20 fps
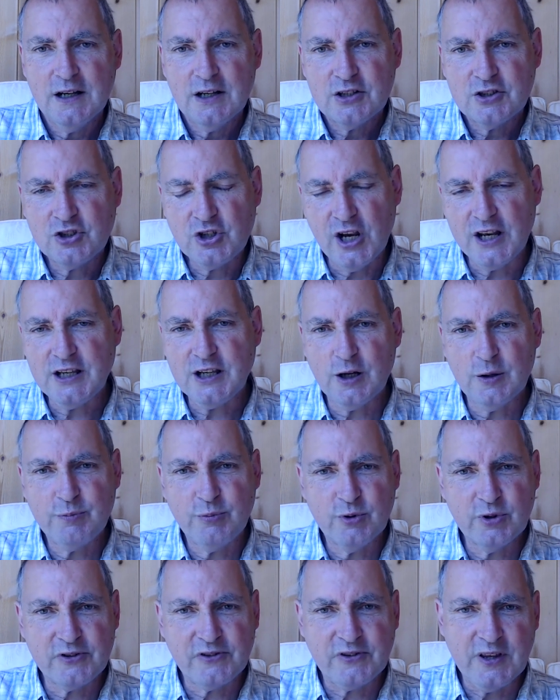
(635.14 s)
Jacob
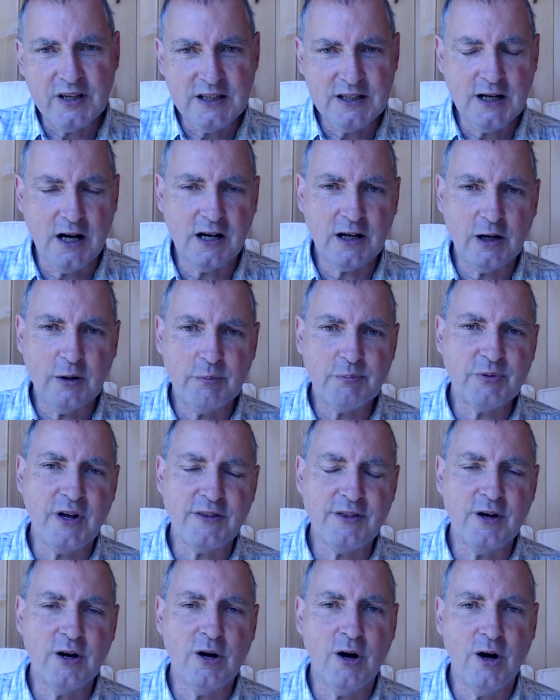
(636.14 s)
was the younger
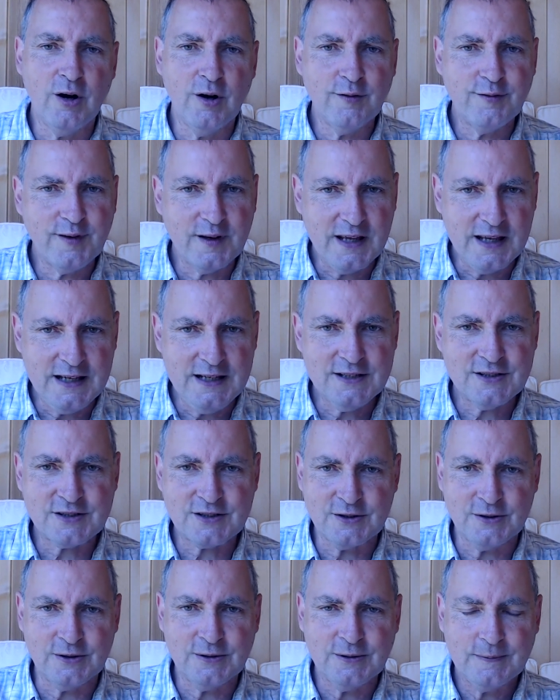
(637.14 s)
brother of
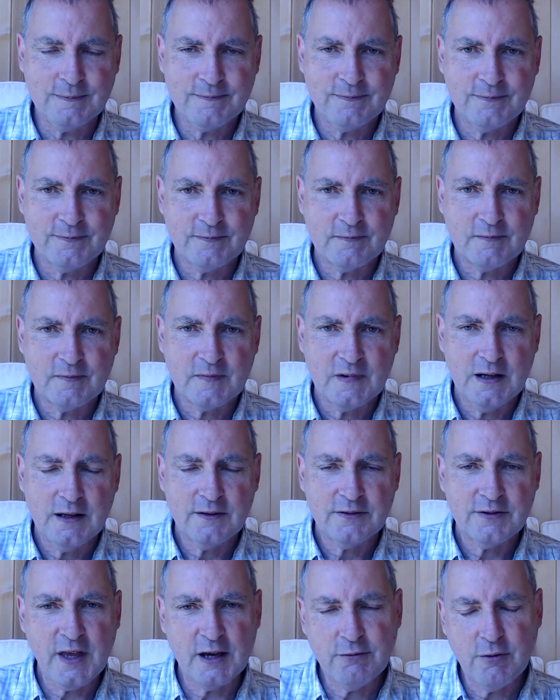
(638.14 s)
Esau.
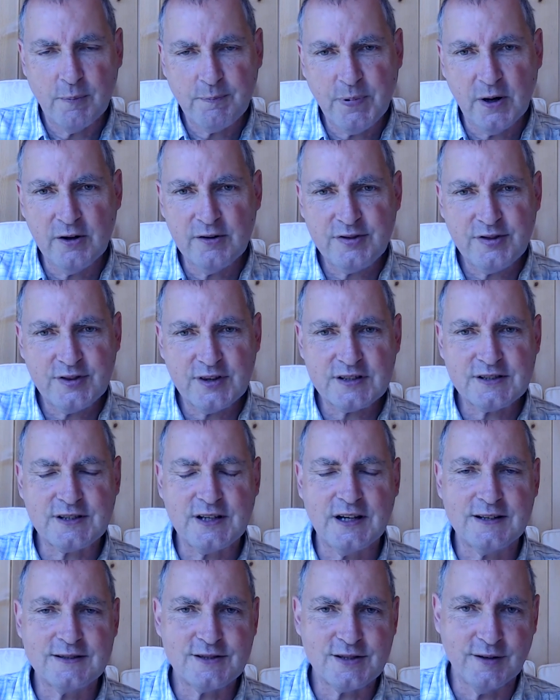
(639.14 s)
They were both the
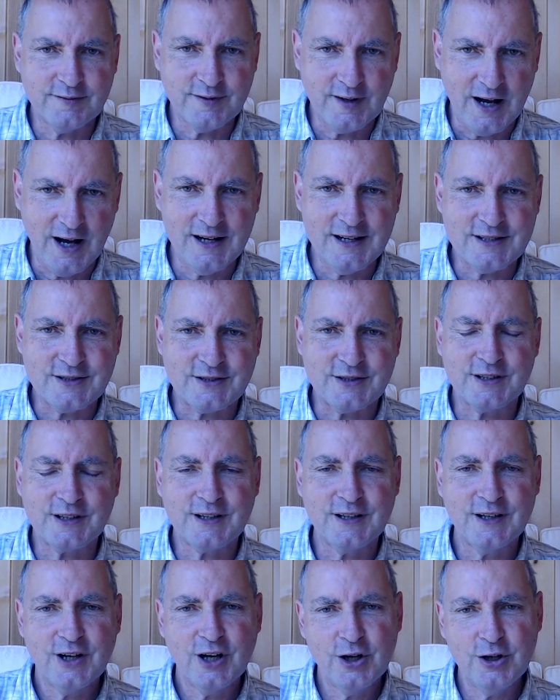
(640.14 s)
sons of
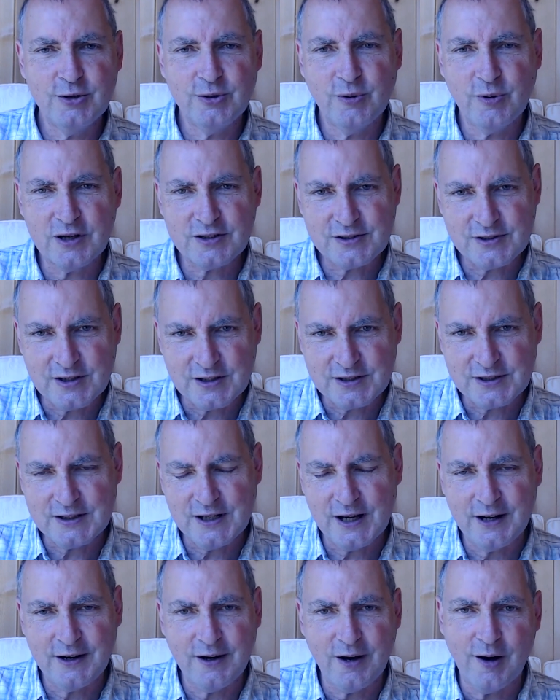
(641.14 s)
Isaac, who was the
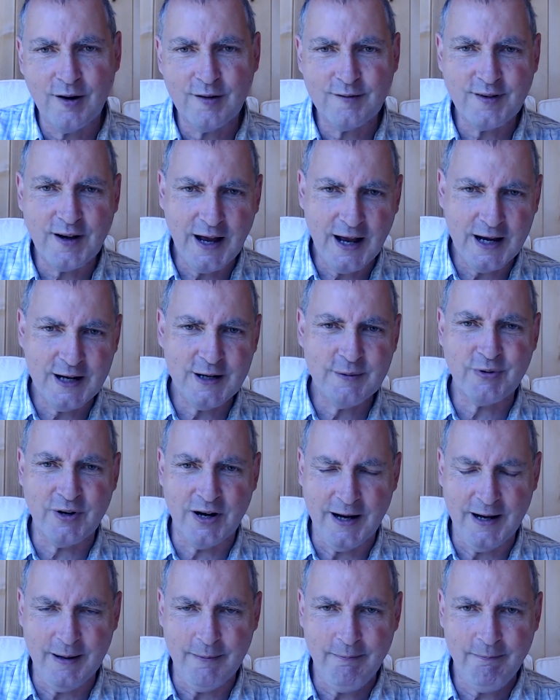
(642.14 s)
son of
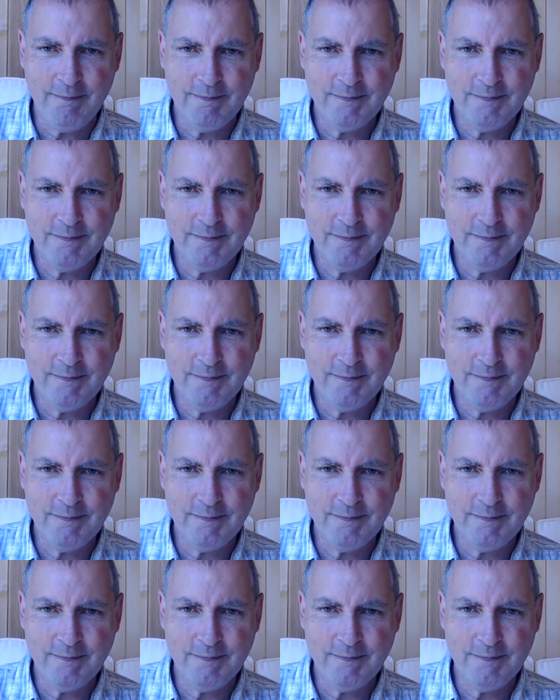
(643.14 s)
Abraham.